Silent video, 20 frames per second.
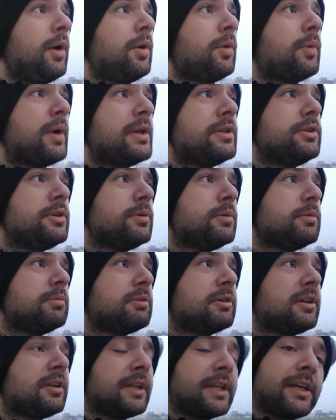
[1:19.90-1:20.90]
when you
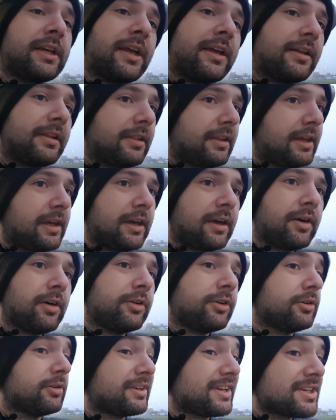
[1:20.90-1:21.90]
click a link
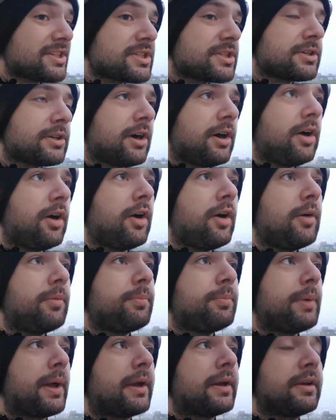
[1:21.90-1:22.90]
on your desktop
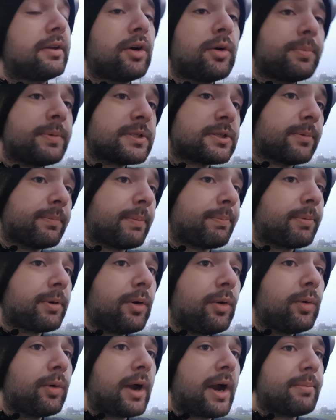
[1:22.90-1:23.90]
and it opens up a
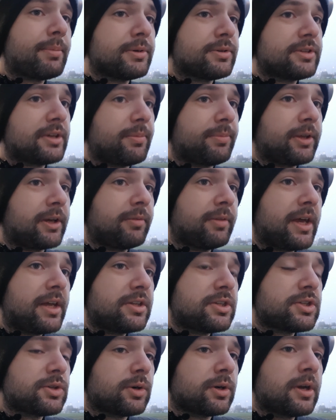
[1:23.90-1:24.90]
program or something of
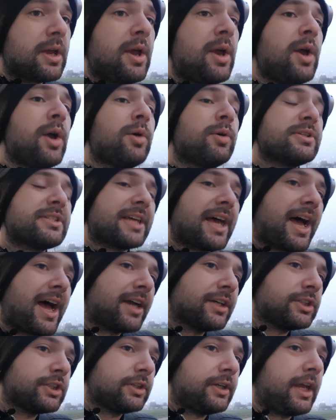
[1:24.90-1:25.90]
that sort, what's
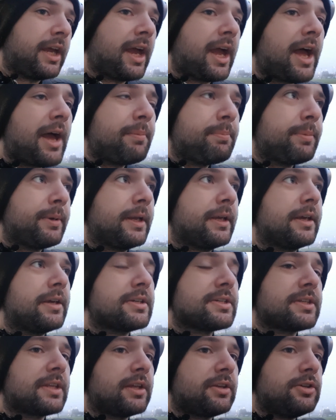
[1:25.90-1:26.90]
actually happening
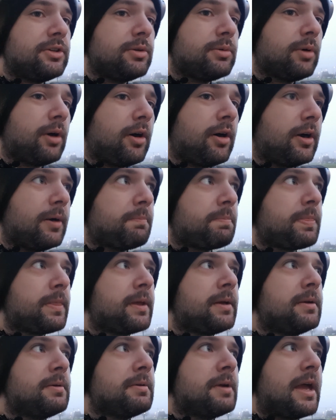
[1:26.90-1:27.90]
is that you are
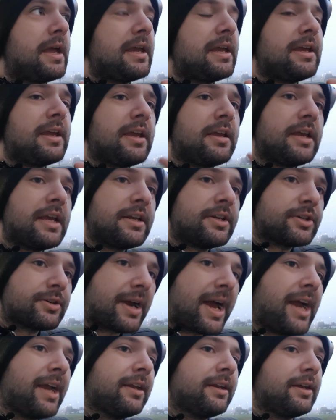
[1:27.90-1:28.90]

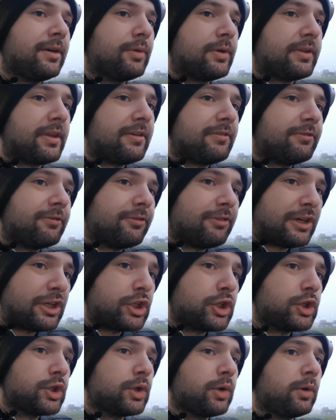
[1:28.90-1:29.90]
interacting with a
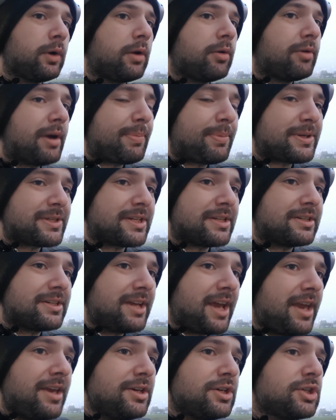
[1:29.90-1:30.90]
visual
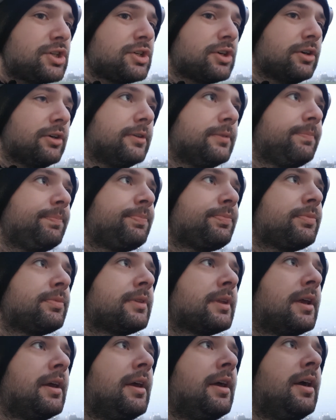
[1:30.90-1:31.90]
representation
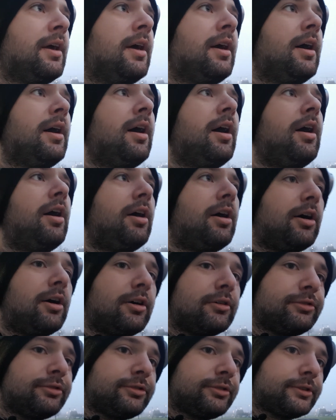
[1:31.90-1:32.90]

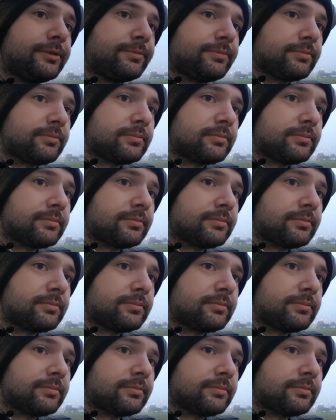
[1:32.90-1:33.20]
of